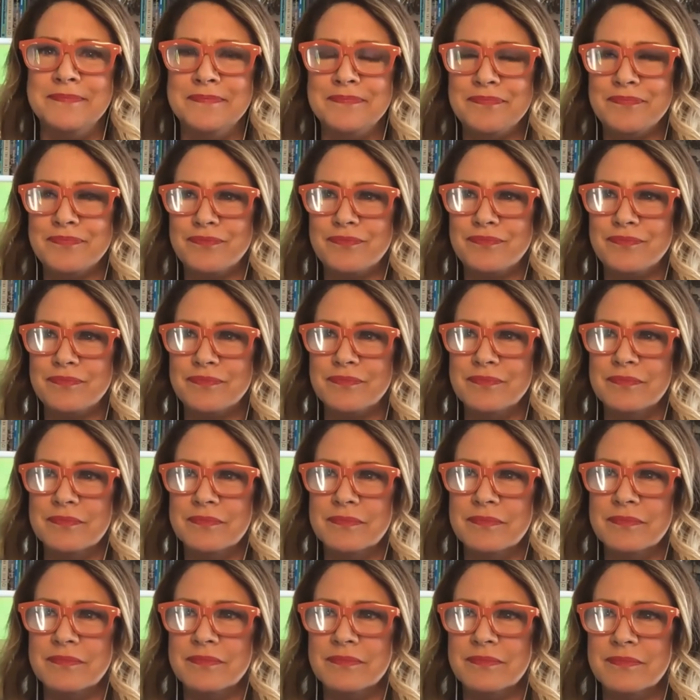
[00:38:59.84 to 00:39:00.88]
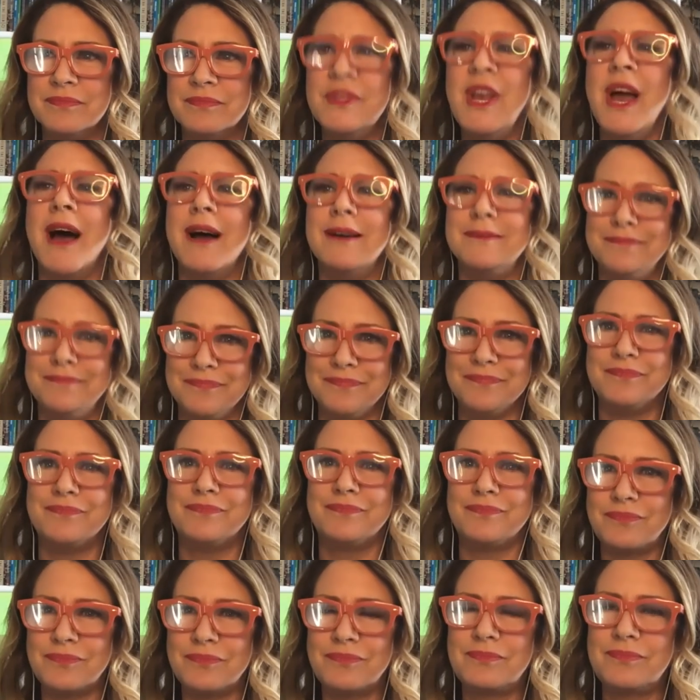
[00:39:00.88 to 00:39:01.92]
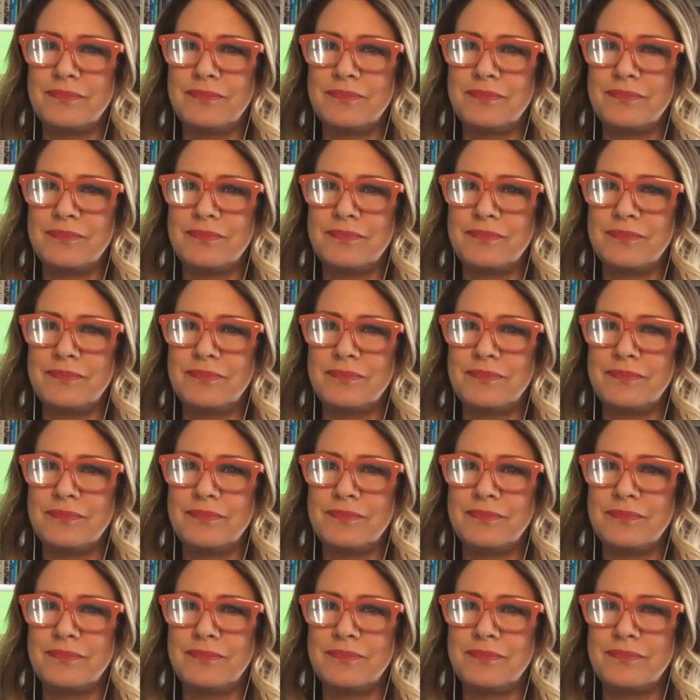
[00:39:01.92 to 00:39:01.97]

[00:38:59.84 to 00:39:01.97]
for you. Are yeah. you are you are